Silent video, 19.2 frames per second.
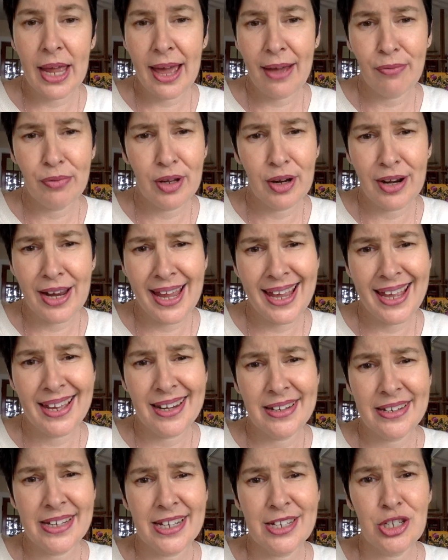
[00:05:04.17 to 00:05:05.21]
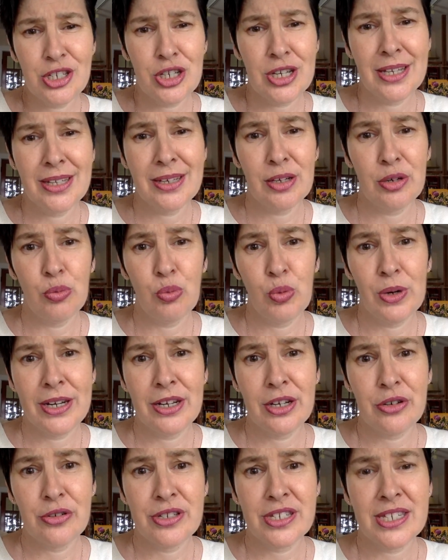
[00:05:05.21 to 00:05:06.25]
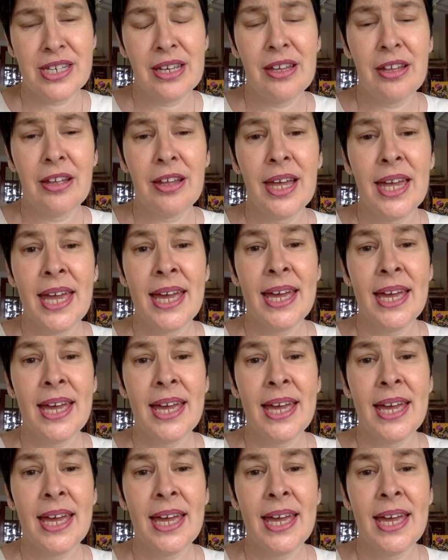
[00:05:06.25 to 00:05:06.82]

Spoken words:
have their hand touching the windowsill